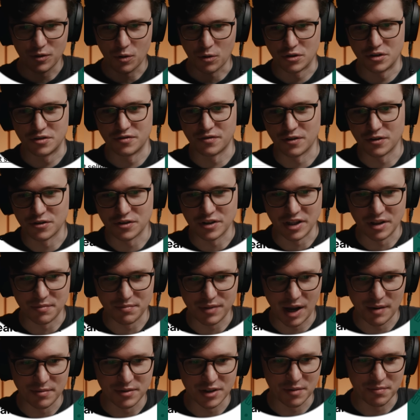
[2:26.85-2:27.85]
course, first thing that
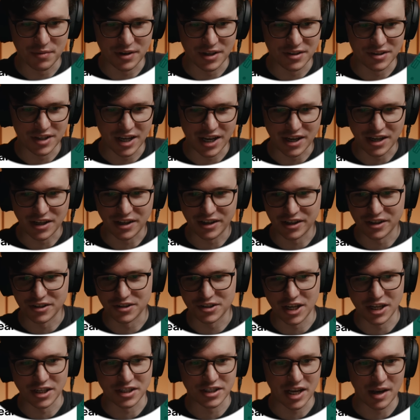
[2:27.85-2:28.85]
pops up is a
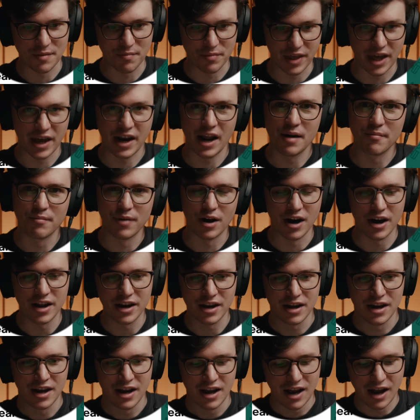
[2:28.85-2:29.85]
cassette tape that I bought.